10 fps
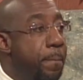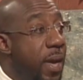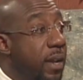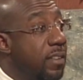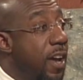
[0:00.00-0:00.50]

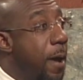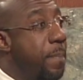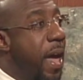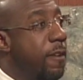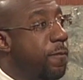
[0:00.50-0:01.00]
picked up
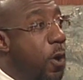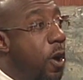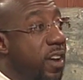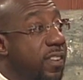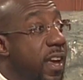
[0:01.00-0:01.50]
and
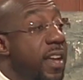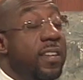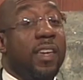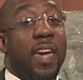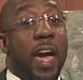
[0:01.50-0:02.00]
forced
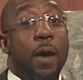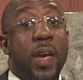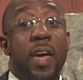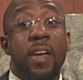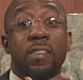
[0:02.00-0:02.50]
to
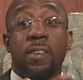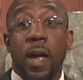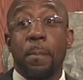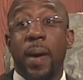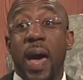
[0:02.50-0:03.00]
carry
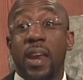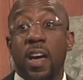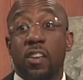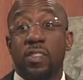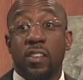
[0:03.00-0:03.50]
somebody
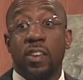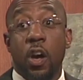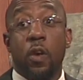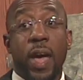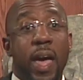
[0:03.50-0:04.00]
else's
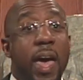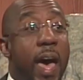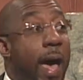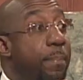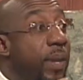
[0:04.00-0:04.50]
load.
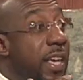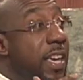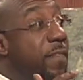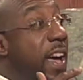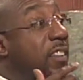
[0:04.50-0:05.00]
I
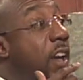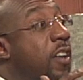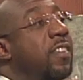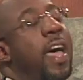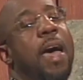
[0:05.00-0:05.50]
believe I saw
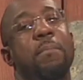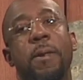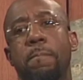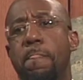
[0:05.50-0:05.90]
Simon,